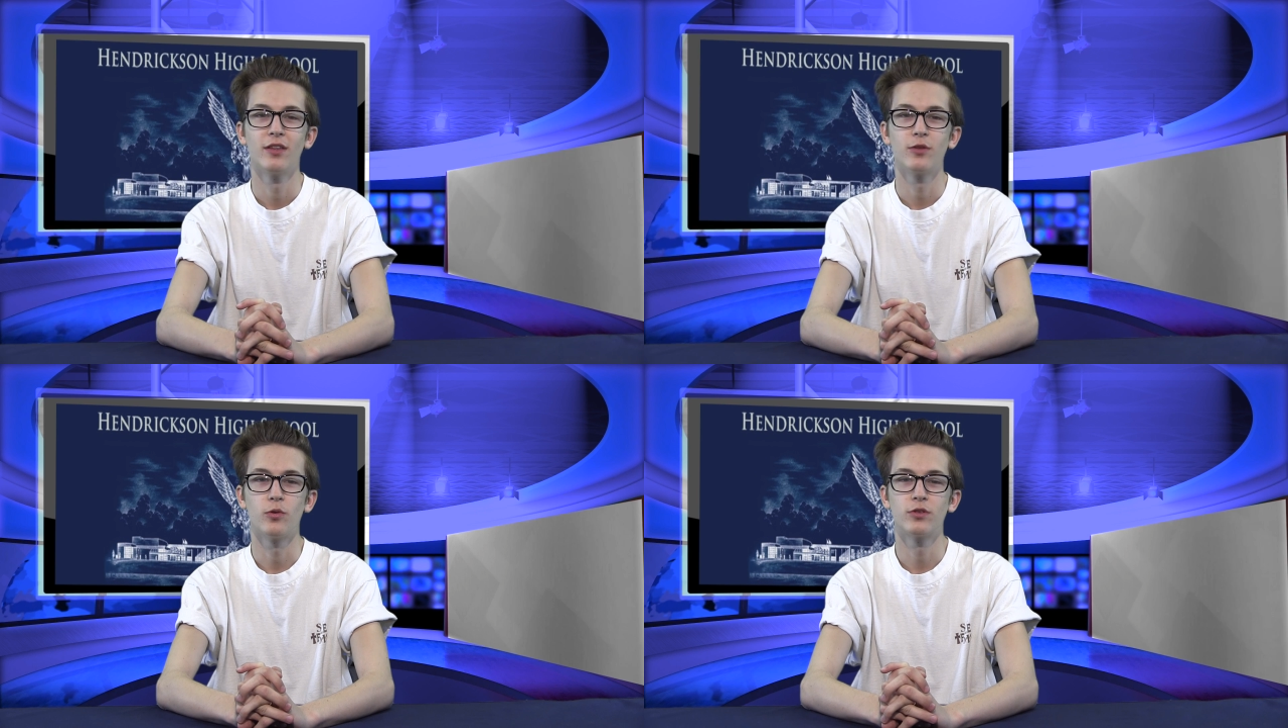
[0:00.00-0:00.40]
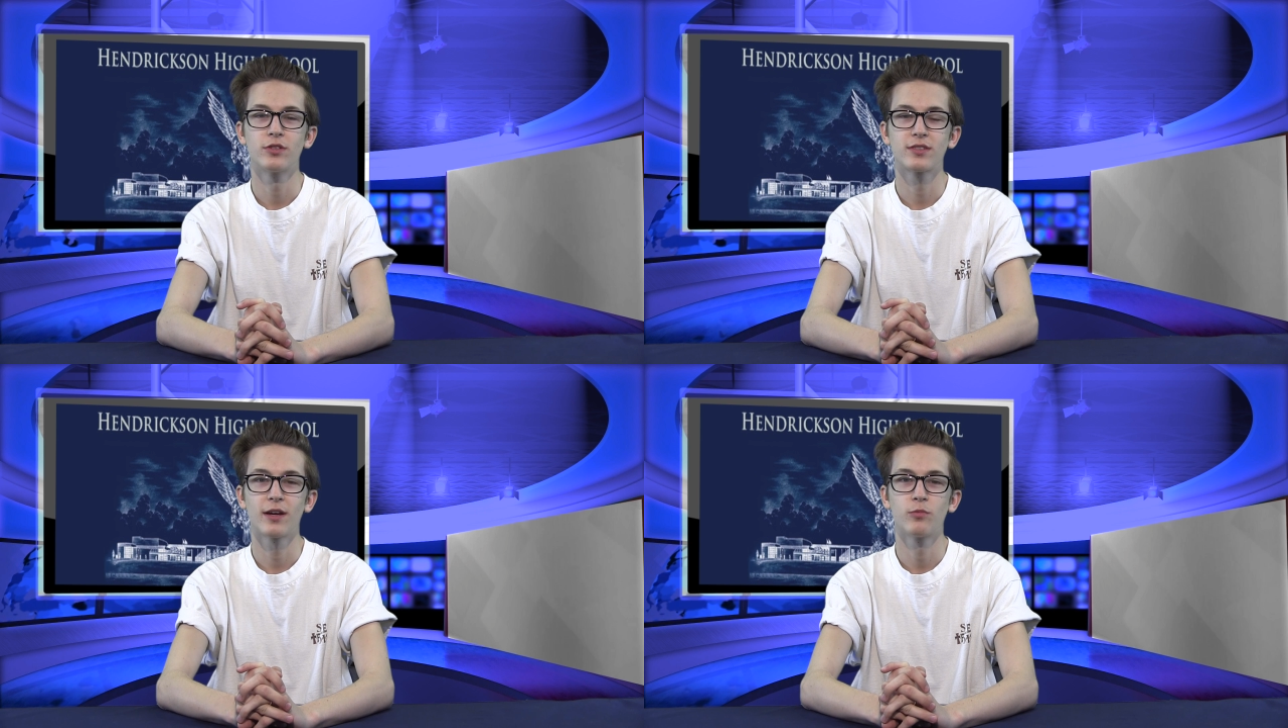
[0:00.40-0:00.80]
The
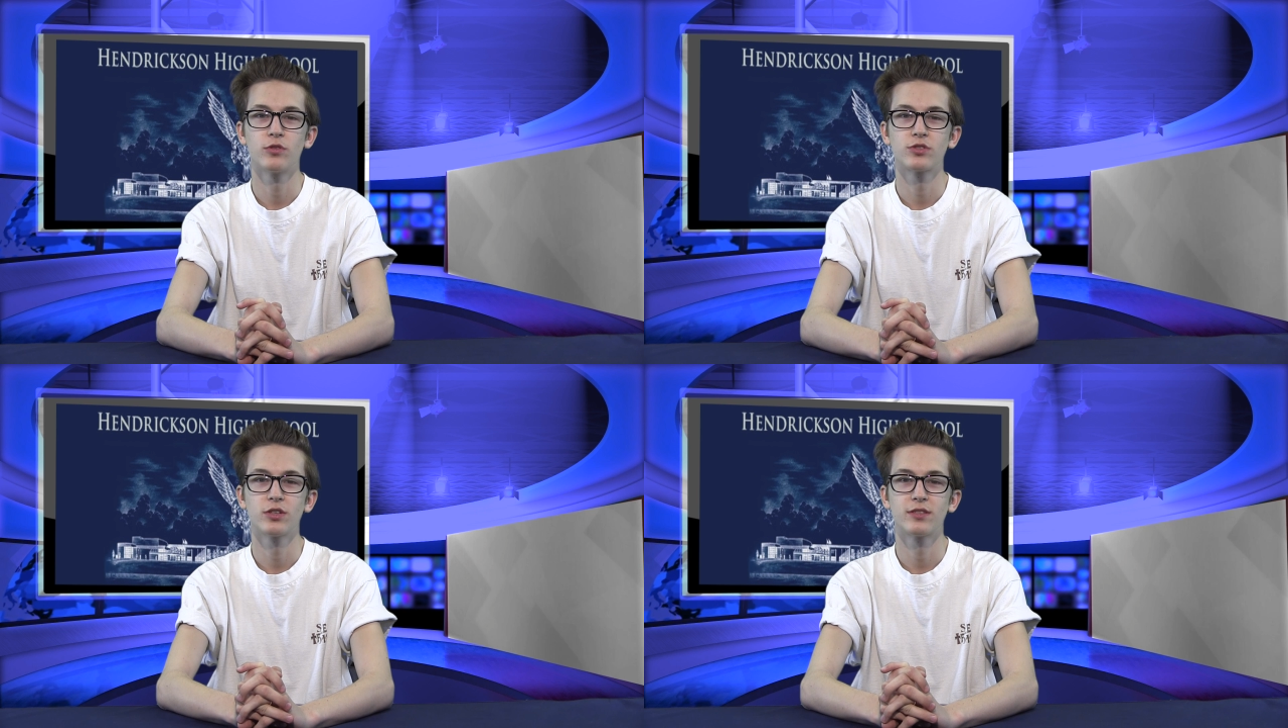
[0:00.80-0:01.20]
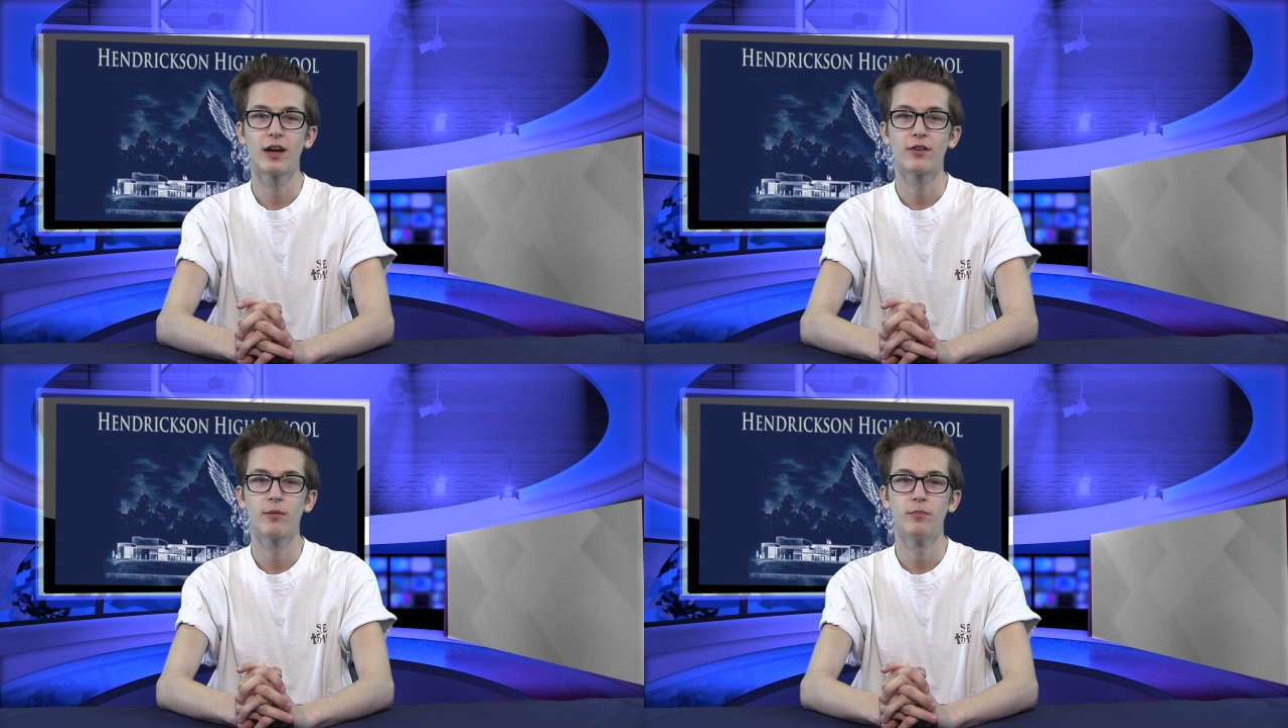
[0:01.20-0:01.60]
order site will shut
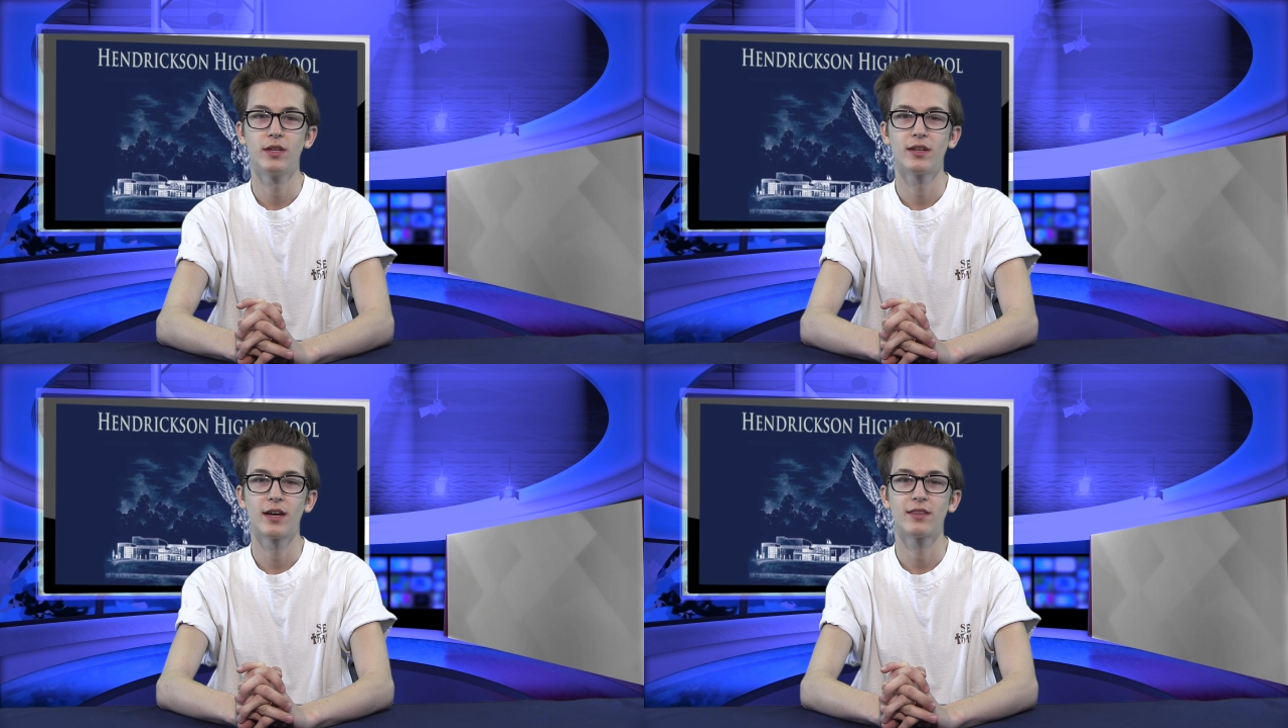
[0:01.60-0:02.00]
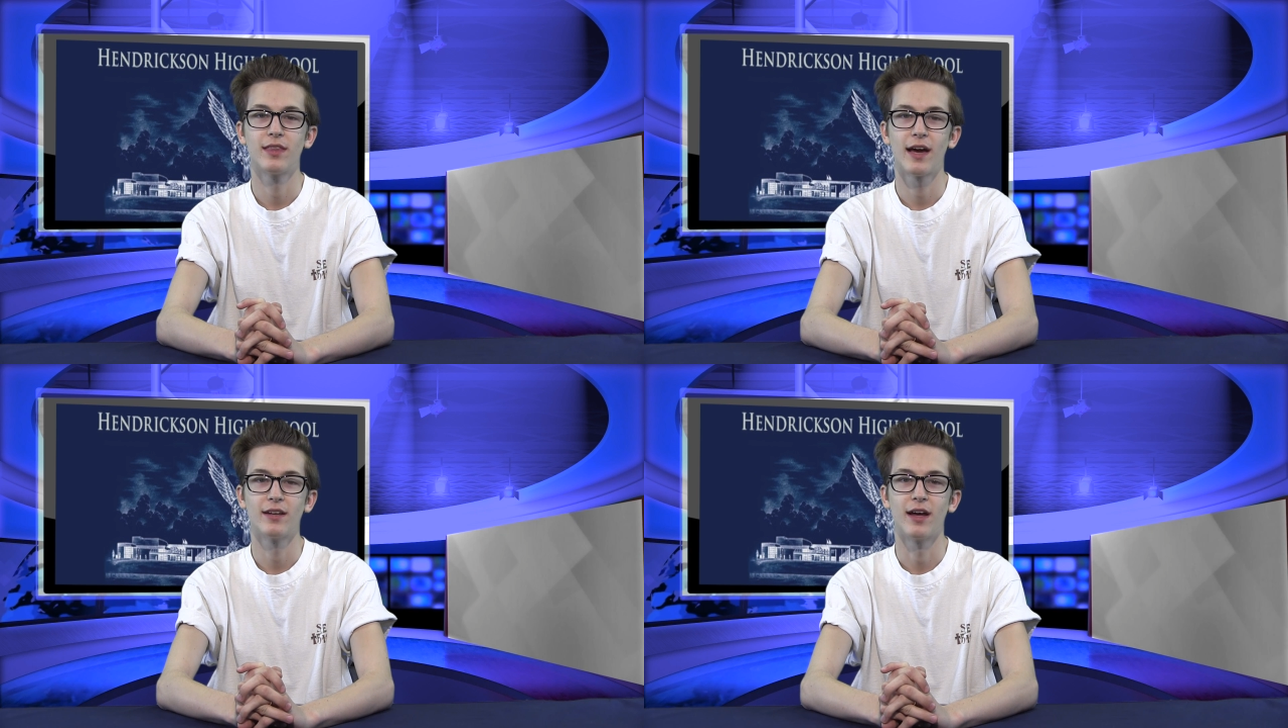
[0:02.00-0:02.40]
down at midnight
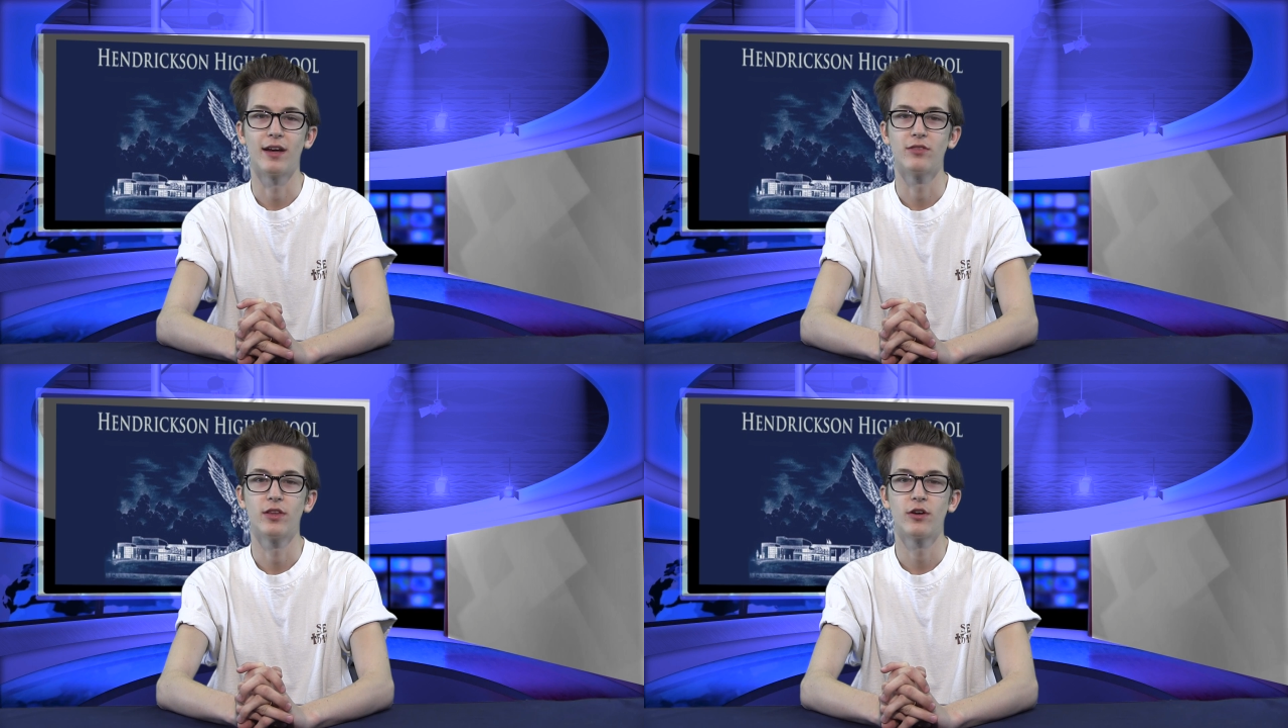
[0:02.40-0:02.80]
that night.